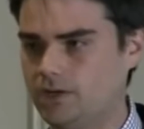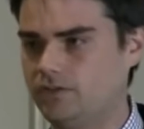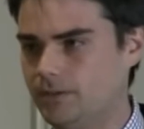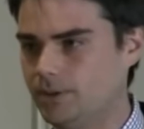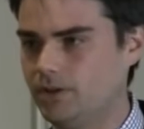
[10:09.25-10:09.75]
it
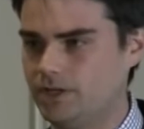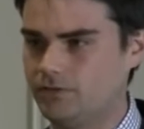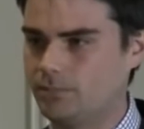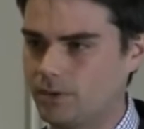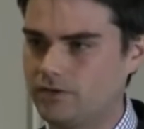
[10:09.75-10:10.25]
is the
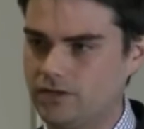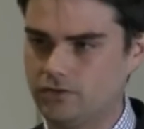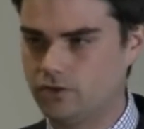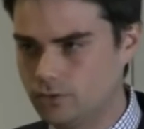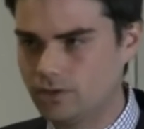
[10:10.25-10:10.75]
ability of the
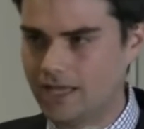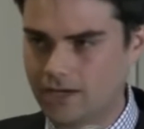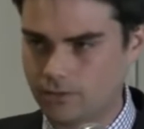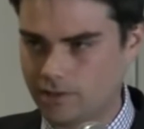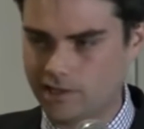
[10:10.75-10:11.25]
president to
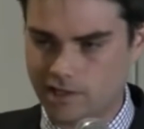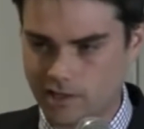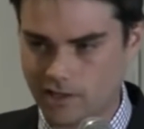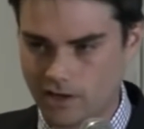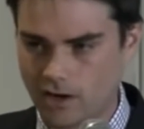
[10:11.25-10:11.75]
unilaterally
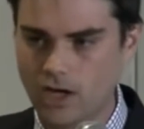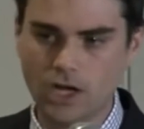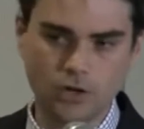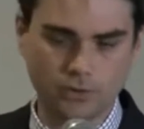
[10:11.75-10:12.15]
declare